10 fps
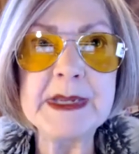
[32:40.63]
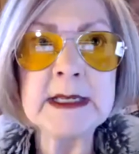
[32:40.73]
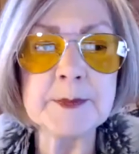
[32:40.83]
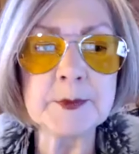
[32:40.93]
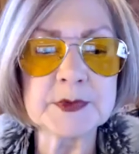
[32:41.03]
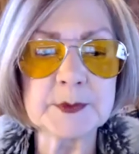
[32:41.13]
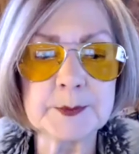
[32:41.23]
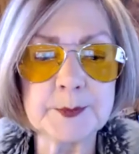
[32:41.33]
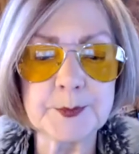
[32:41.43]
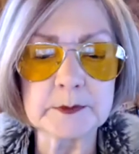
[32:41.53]
being
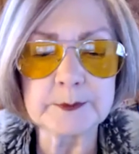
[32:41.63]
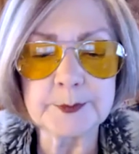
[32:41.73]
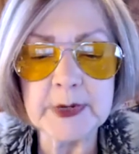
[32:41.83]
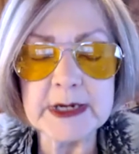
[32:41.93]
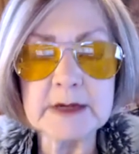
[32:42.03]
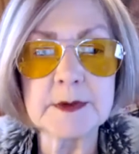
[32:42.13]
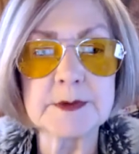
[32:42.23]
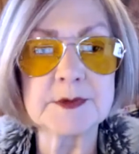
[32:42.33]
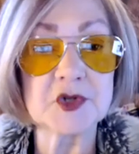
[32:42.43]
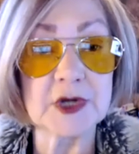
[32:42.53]
able to break
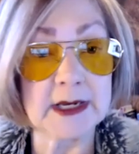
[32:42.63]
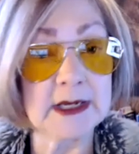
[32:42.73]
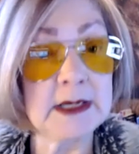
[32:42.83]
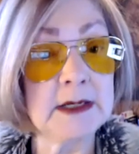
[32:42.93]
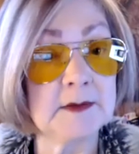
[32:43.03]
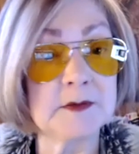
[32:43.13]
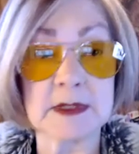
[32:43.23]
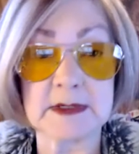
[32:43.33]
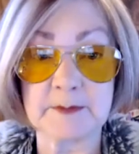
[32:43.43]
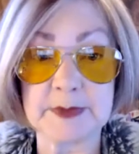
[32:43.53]
those chains
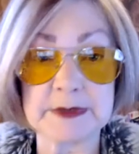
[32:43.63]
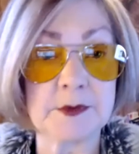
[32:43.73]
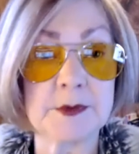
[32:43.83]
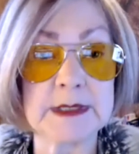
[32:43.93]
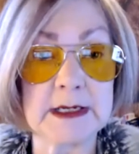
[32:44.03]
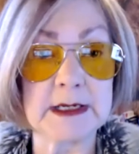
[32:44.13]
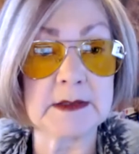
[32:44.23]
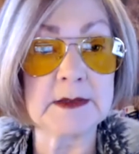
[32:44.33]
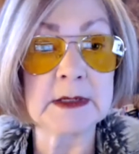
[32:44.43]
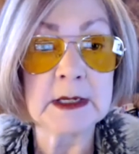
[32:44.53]
that have been
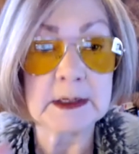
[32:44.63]
created